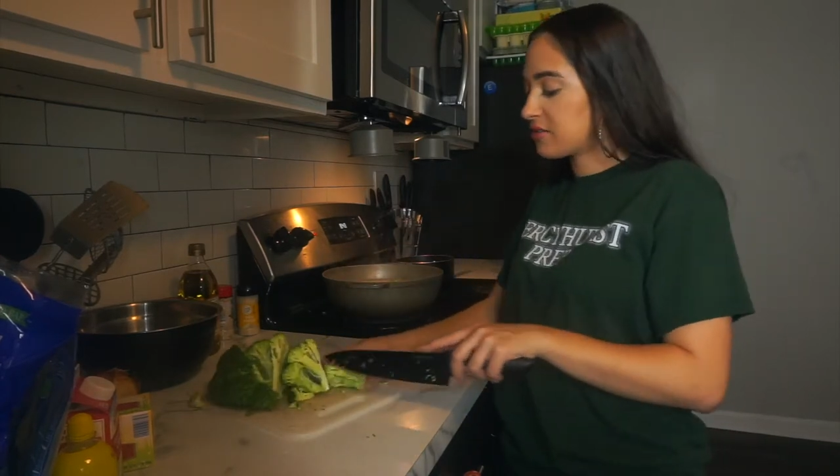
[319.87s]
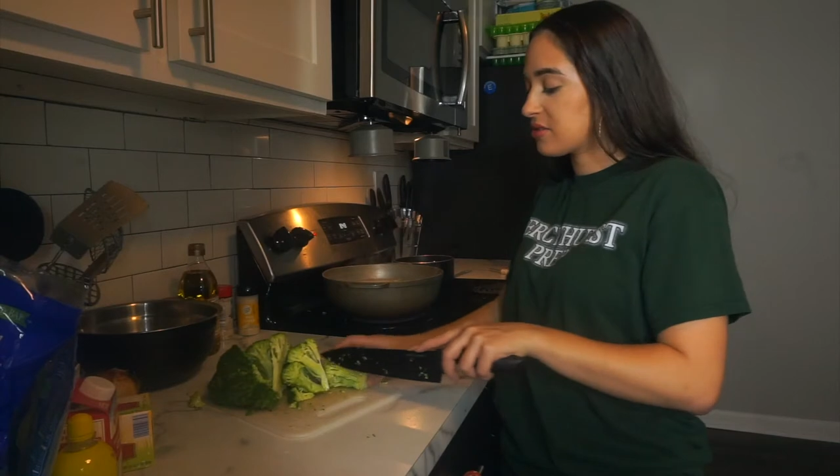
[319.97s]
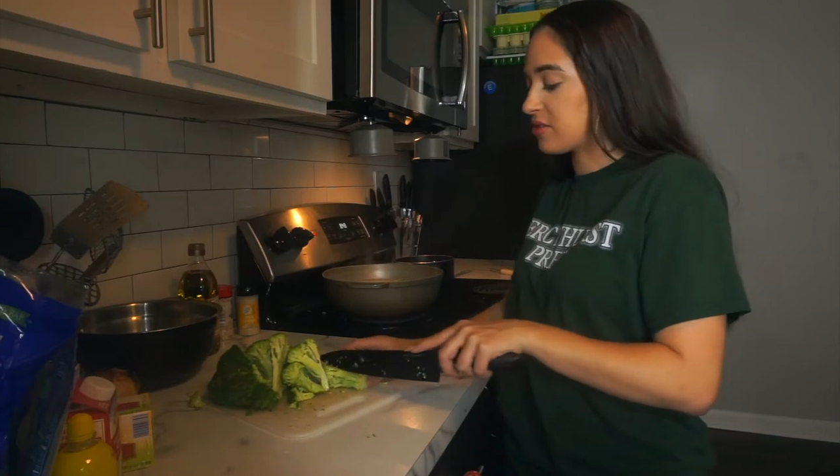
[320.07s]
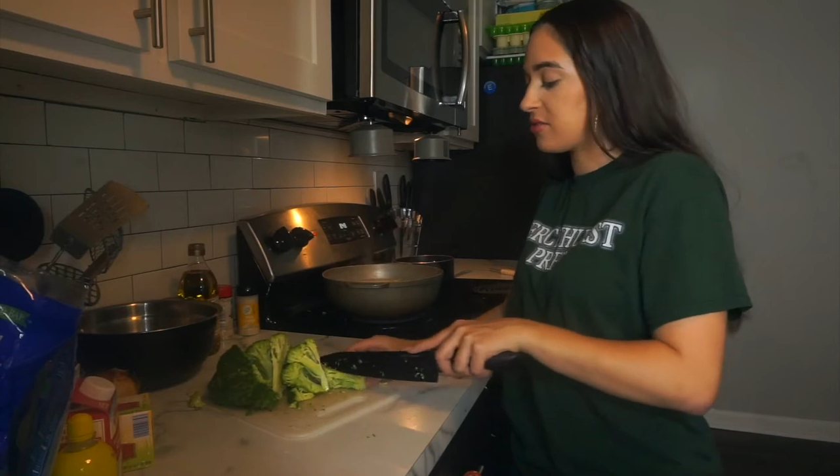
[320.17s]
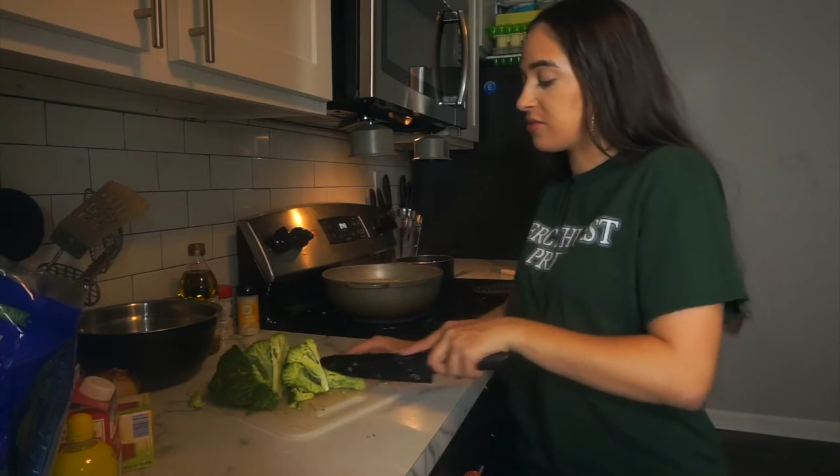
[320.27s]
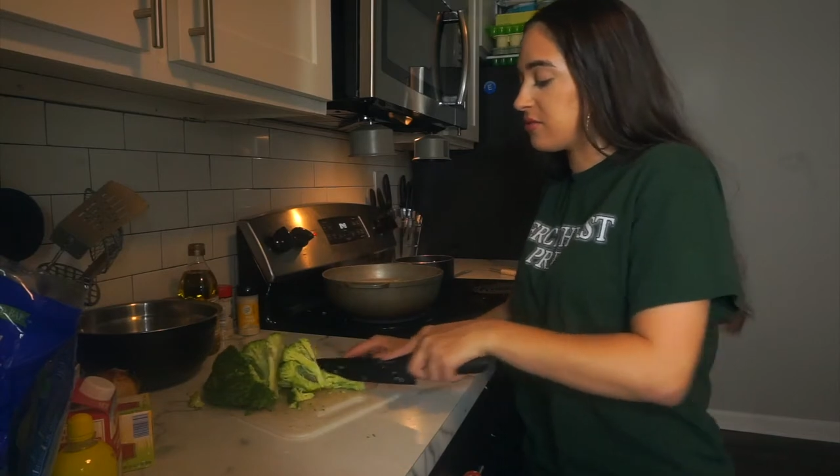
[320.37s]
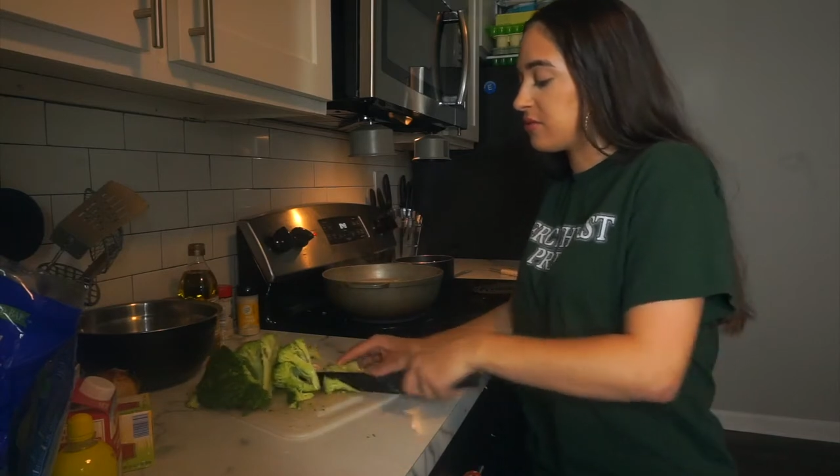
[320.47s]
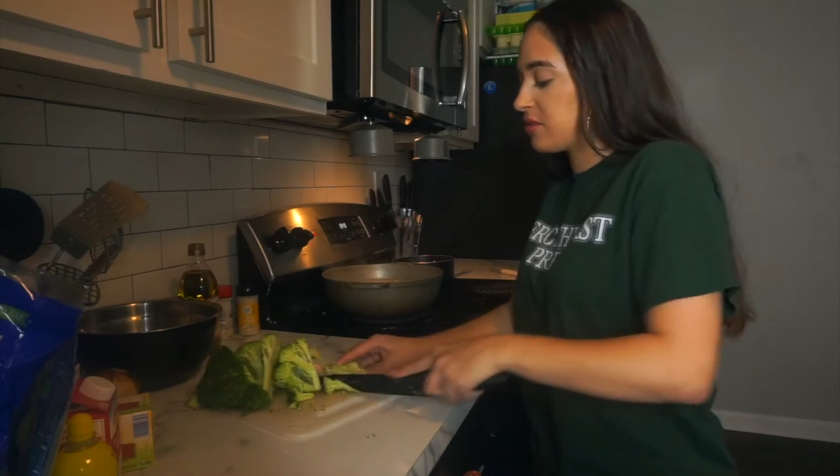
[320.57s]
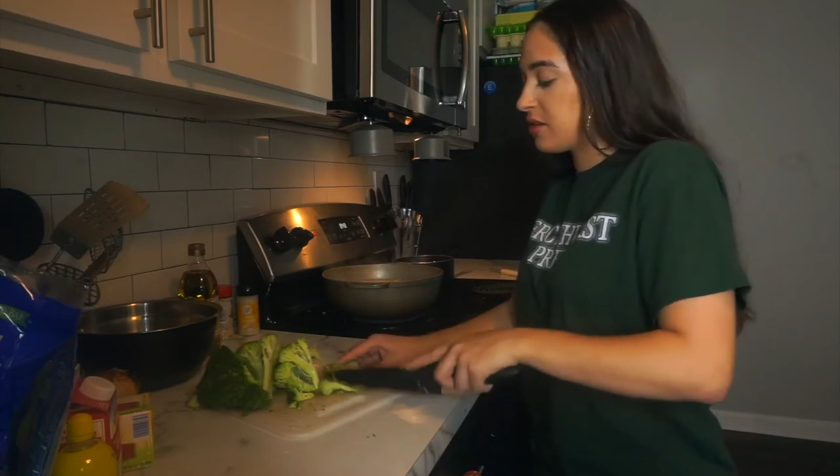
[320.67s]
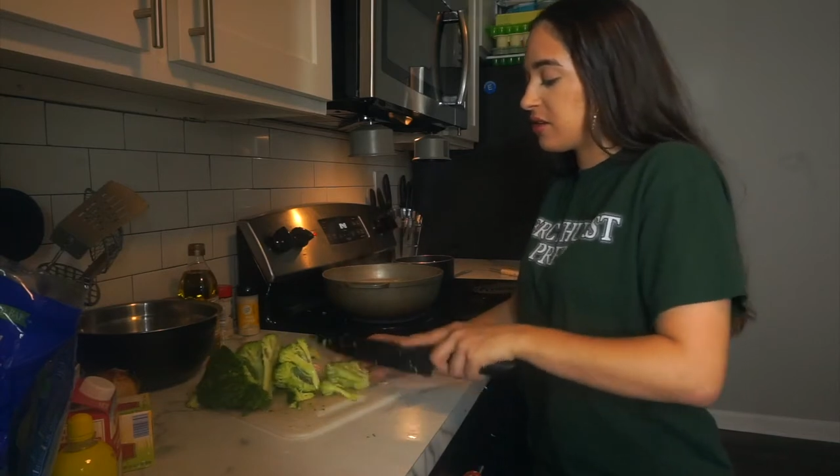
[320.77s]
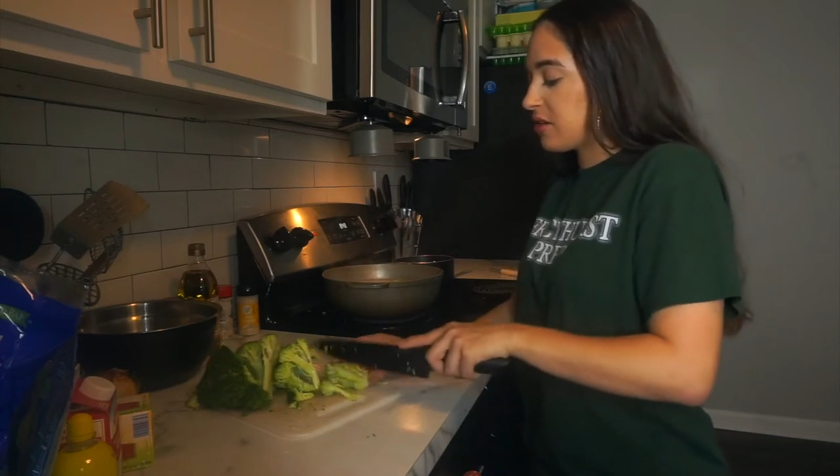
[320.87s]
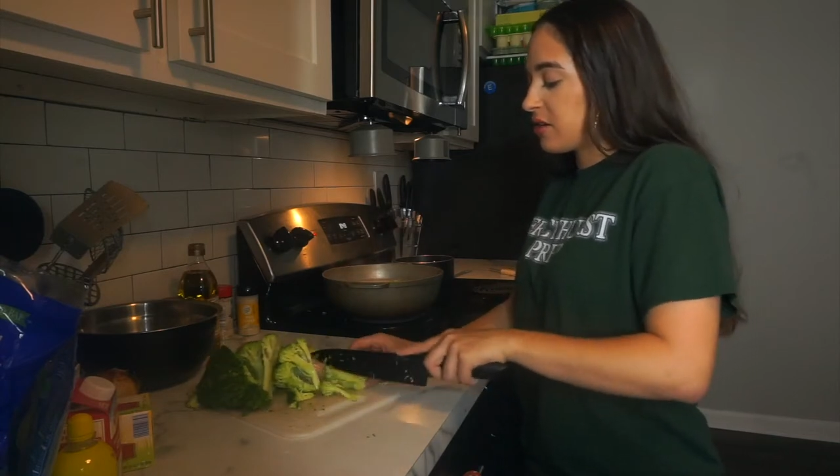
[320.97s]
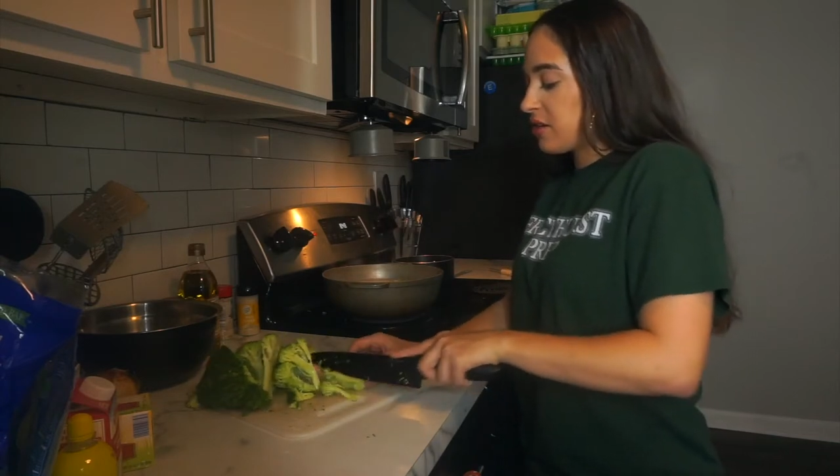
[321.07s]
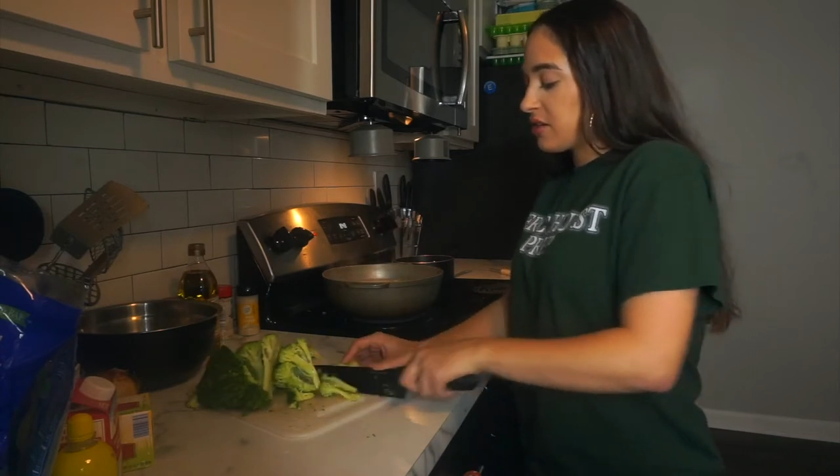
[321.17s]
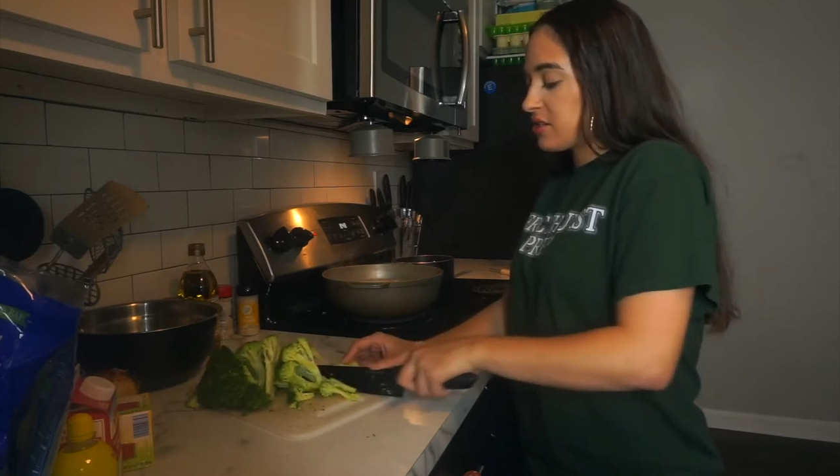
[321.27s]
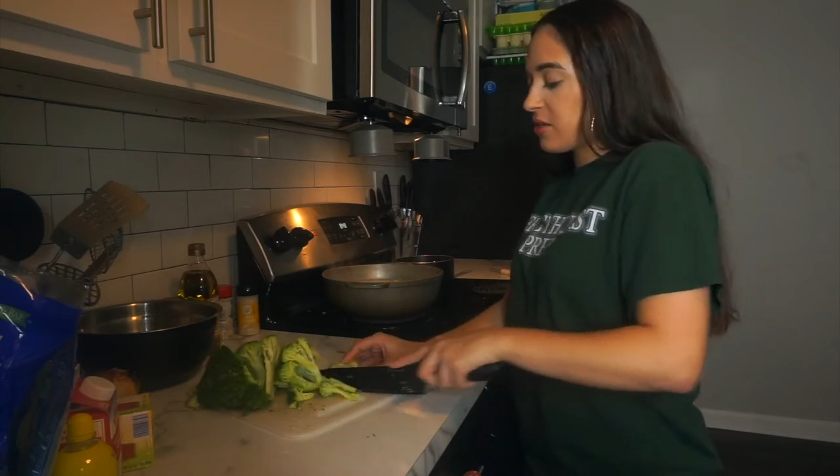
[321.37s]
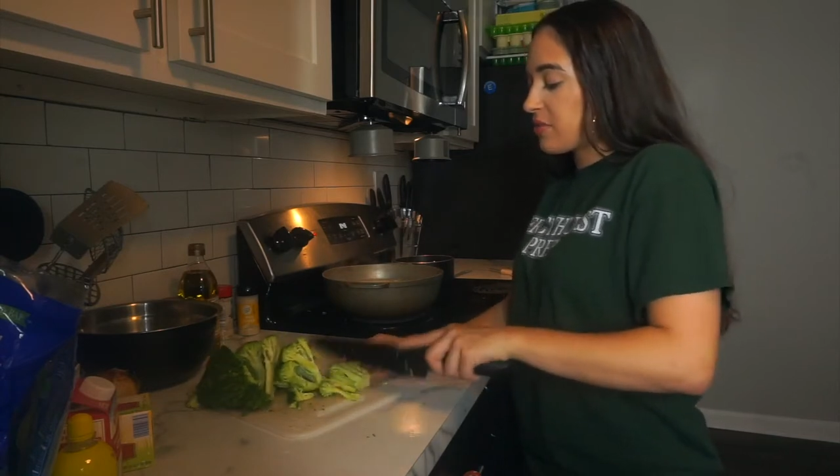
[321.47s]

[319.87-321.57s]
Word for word: So some